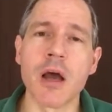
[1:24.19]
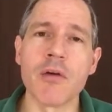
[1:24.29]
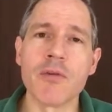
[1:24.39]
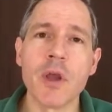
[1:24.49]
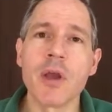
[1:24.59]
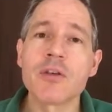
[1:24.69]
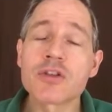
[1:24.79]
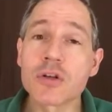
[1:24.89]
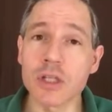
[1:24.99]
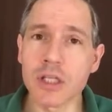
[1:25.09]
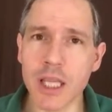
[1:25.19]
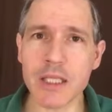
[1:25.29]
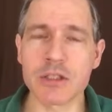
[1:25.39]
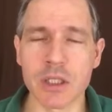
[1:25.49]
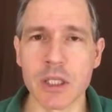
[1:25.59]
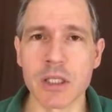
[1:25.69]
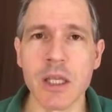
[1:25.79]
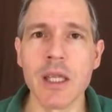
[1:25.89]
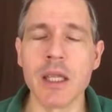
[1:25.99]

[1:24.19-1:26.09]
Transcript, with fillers: of circulation